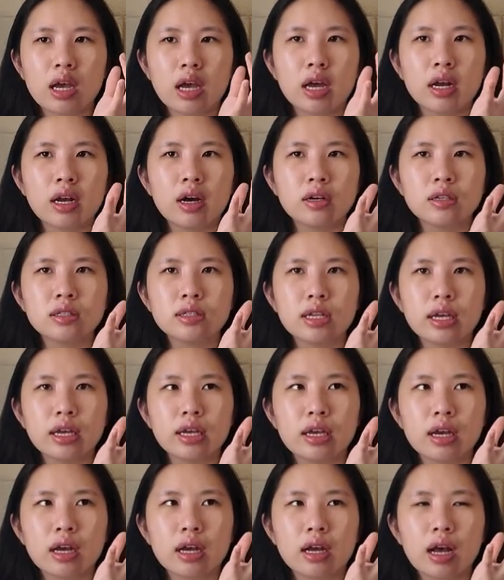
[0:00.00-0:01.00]
And I was
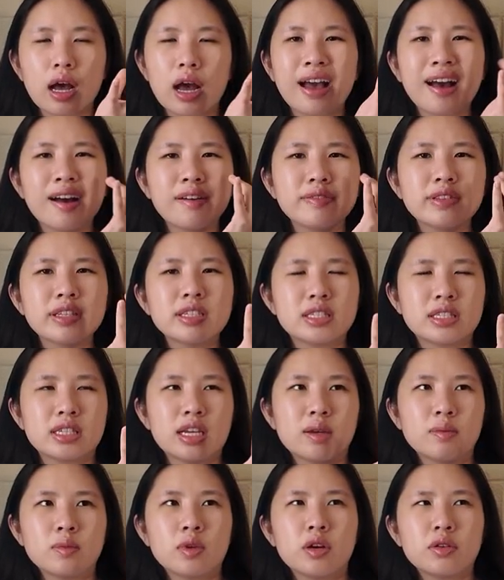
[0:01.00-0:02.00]
like, I have the
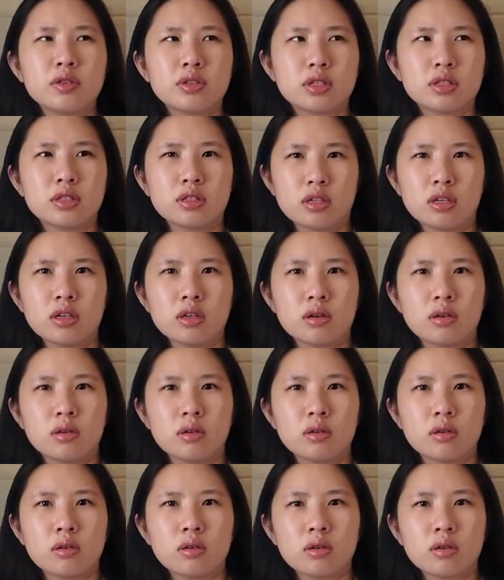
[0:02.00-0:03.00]
same nose as you.